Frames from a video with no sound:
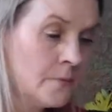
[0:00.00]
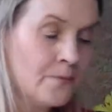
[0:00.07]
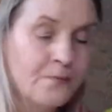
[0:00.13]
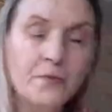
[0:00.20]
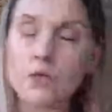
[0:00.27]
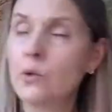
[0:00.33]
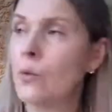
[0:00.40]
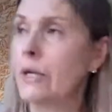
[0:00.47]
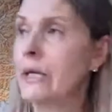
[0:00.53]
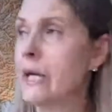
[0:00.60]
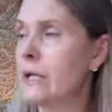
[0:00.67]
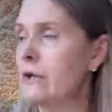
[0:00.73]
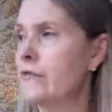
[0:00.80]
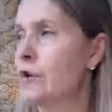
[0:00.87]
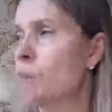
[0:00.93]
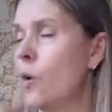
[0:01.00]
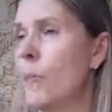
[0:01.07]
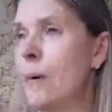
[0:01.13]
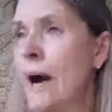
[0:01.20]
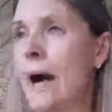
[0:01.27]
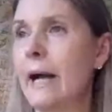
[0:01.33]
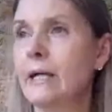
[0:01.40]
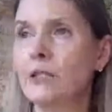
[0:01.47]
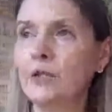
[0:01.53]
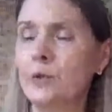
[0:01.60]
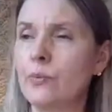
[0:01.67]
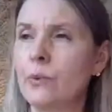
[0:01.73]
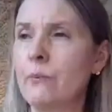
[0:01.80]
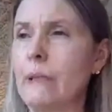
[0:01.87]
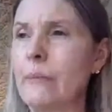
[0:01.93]
again, if you go back to
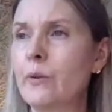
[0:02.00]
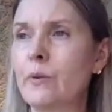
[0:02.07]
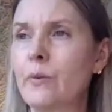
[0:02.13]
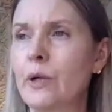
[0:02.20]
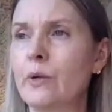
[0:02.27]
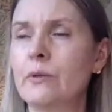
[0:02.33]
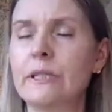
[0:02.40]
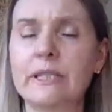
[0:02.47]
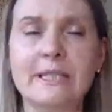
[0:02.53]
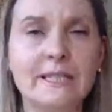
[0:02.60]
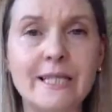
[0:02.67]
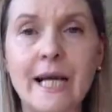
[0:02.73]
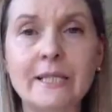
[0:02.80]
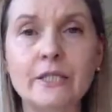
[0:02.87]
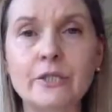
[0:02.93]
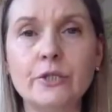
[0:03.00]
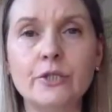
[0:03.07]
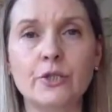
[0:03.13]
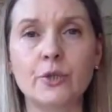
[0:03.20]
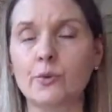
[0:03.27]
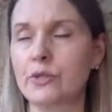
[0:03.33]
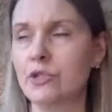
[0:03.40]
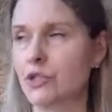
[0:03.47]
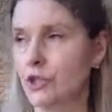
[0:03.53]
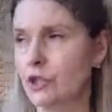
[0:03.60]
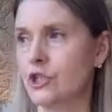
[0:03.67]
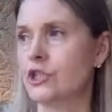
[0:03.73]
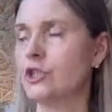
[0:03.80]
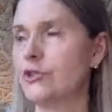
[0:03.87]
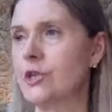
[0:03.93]
when people were going to stand in stones, or
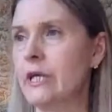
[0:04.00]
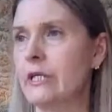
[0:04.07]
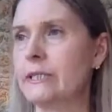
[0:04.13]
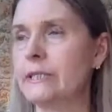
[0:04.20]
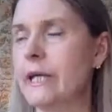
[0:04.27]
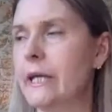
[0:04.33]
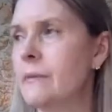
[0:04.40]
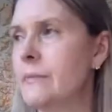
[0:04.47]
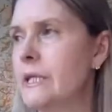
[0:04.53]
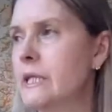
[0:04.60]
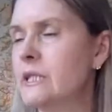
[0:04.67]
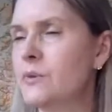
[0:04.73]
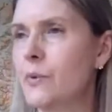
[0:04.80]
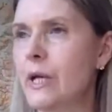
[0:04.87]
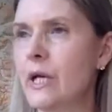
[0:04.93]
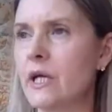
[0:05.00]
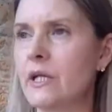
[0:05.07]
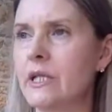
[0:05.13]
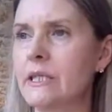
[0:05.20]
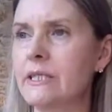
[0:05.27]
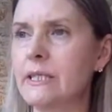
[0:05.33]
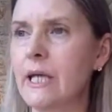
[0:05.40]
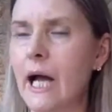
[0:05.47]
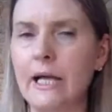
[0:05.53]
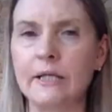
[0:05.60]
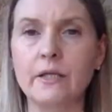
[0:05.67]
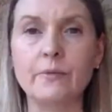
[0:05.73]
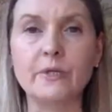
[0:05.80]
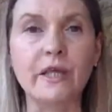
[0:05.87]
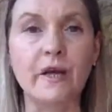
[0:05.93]
just creating ceremonies where they sat and they
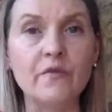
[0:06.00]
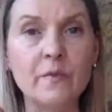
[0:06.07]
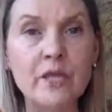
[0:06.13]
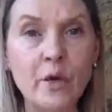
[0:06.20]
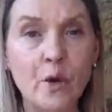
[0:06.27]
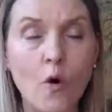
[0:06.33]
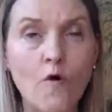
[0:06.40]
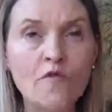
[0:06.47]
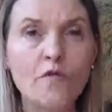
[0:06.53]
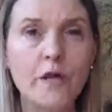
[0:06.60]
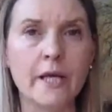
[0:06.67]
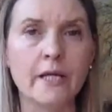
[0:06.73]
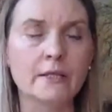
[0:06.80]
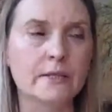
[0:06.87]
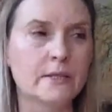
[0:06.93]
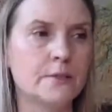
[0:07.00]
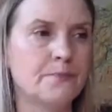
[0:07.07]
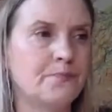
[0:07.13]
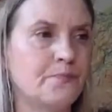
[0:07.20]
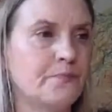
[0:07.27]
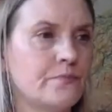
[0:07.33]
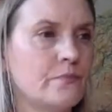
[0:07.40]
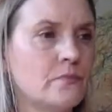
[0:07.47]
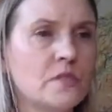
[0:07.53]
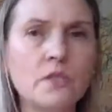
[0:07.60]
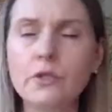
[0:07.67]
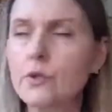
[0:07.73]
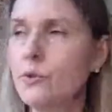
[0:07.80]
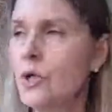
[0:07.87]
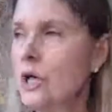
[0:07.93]
would give wee offerings,
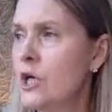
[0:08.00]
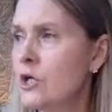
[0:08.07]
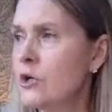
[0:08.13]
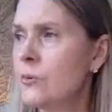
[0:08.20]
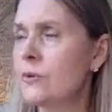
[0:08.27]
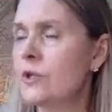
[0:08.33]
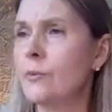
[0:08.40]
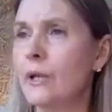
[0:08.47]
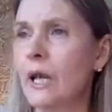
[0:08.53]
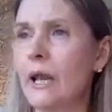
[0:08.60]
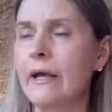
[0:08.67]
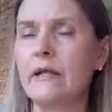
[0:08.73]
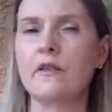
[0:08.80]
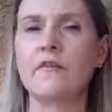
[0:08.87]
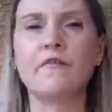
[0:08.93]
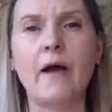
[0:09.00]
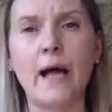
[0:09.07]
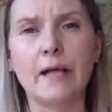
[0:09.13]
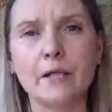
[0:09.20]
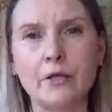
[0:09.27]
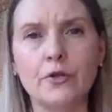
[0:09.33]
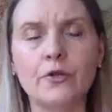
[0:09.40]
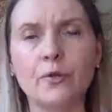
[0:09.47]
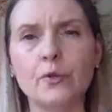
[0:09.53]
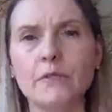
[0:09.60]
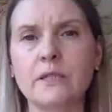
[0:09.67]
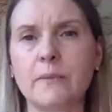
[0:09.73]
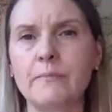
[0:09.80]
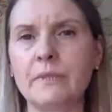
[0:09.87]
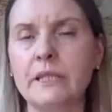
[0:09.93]
they would light the fire and throw
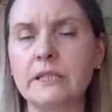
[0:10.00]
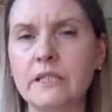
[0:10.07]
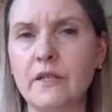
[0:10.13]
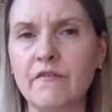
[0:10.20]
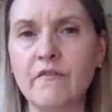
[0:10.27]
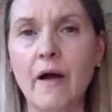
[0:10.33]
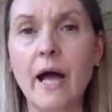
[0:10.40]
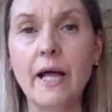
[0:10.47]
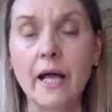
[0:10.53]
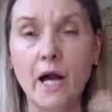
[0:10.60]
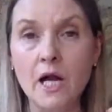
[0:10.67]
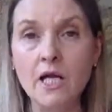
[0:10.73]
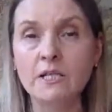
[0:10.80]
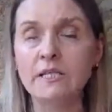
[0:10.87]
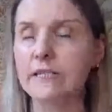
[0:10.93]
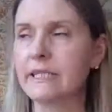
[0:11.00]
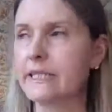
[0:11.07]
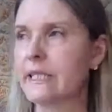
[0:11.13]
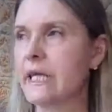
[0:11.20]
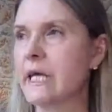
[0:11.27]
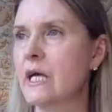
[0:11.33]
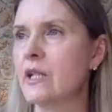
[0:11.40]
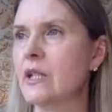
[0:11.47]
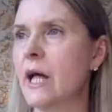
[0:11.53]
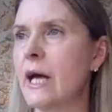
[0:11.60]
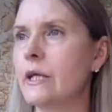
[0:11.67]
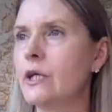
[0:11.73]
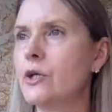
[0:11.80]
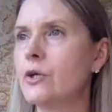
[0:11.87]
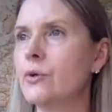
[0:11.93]
something into the fire to say
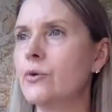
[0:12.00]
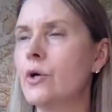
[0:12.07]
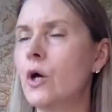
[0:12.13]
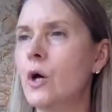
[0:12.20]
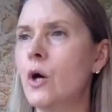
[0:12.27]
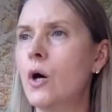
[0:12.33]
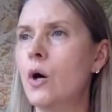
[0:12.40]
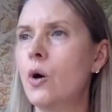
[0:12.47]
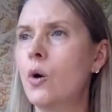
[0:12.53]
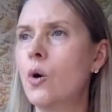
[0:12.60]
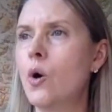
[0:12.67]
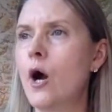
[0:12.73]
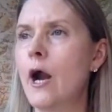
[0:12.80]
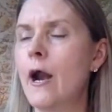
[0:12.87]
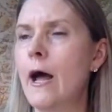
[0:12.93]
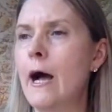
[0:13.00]
thank you, or